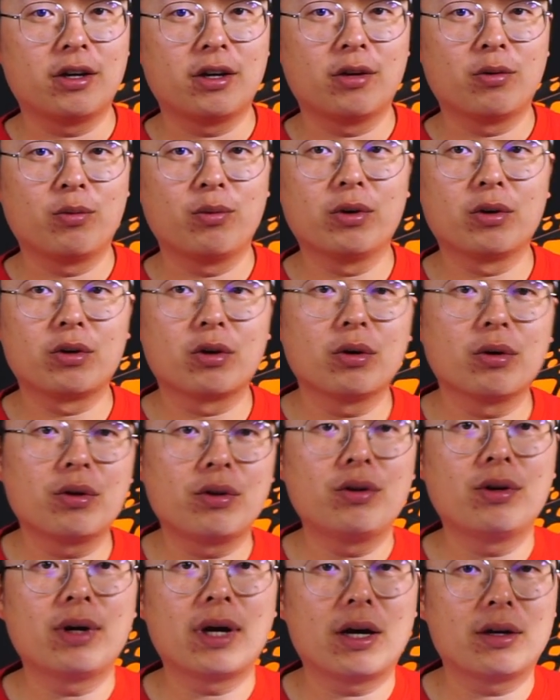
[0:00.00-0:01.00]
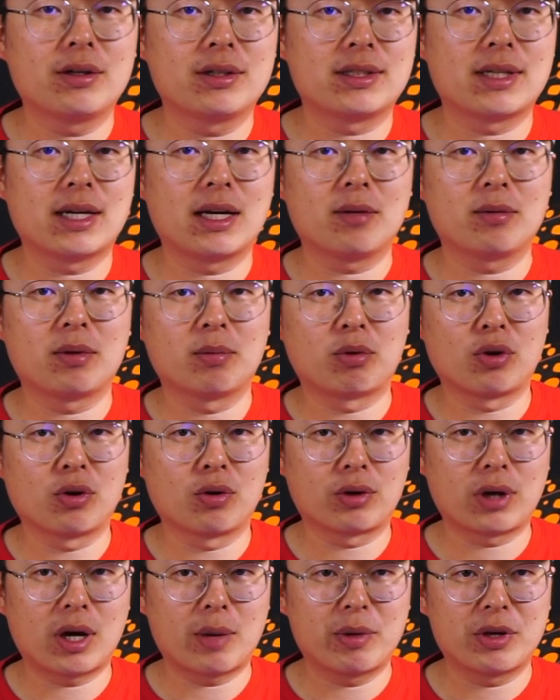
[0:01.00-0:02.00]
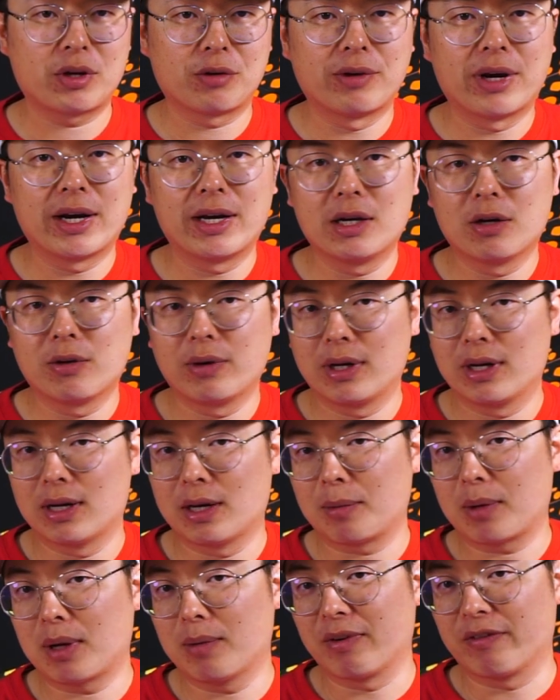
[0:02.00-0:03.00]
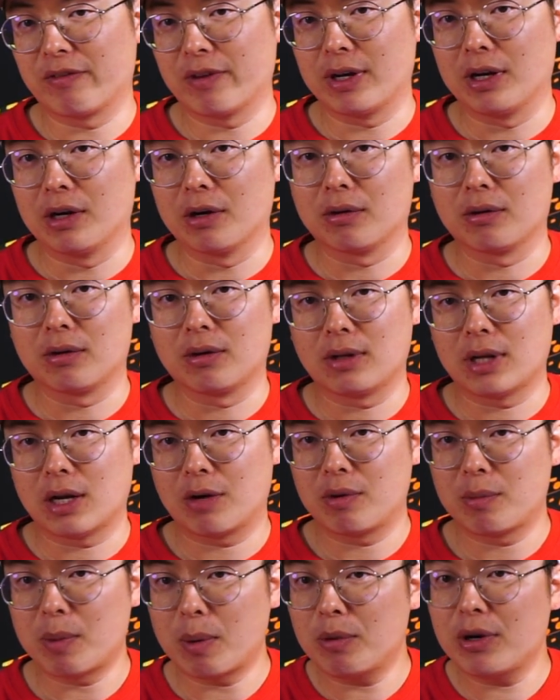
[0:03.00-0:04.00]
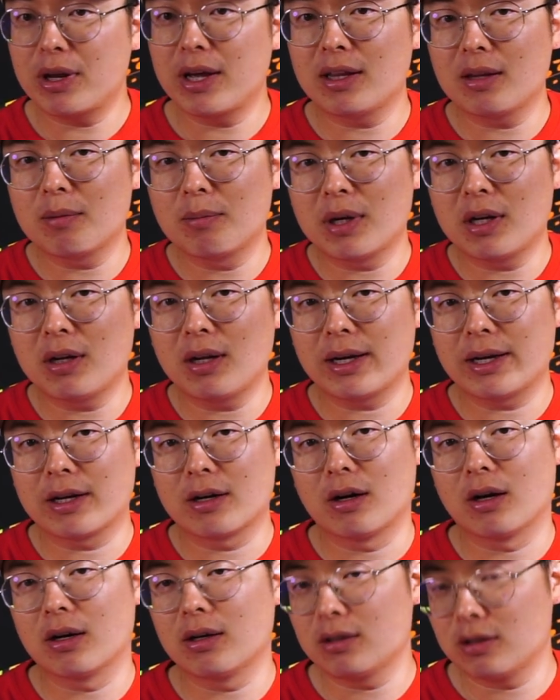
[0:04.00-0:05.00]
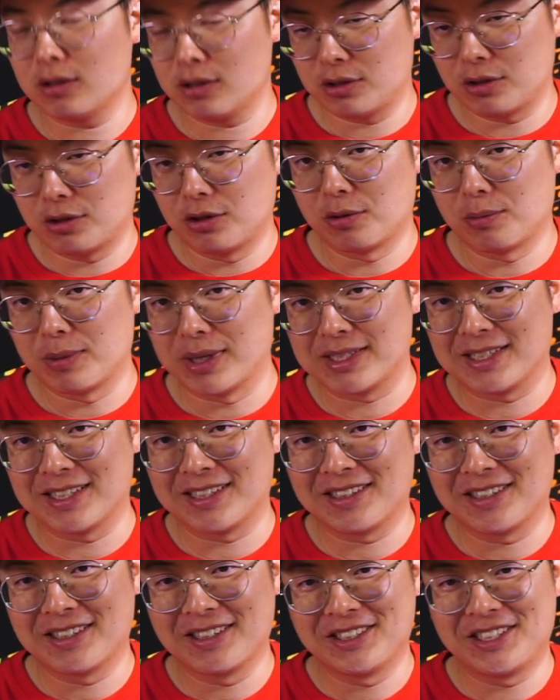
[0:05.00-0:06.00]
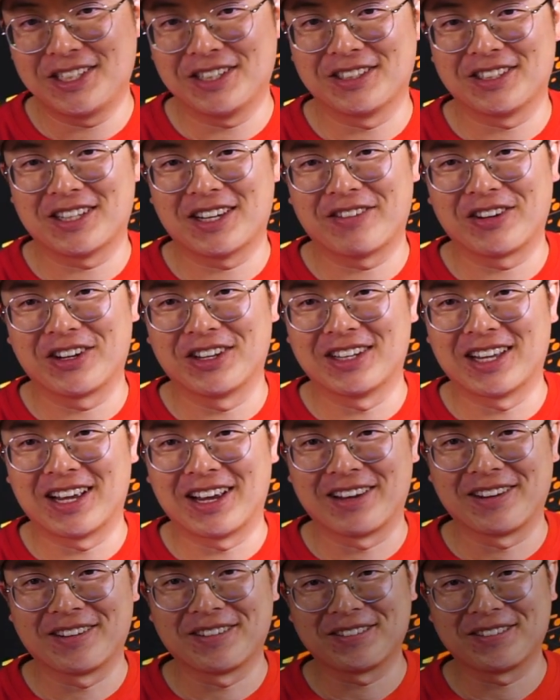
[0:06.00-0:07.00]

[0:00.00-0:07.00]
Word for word: we'll go through how to set up the program in your radio in an upcoming video. Now remember to hit the bell icon so you don't miss it. Cheers, have a good day.